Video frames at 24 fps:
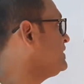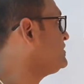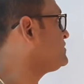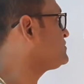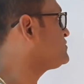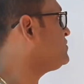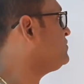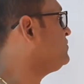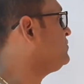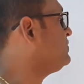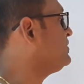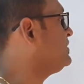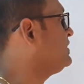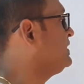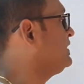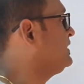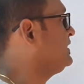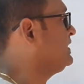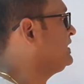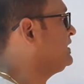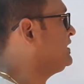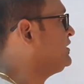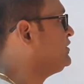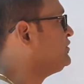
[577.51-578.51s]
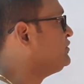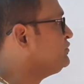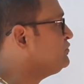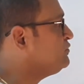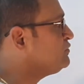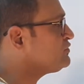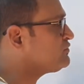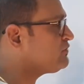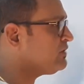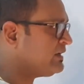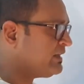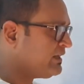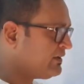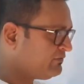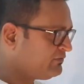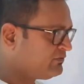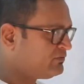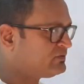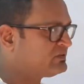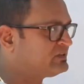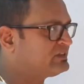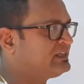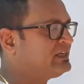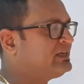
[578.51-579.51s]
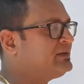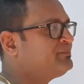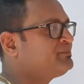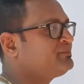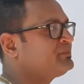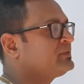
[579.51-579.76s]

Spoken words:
So usually if you see,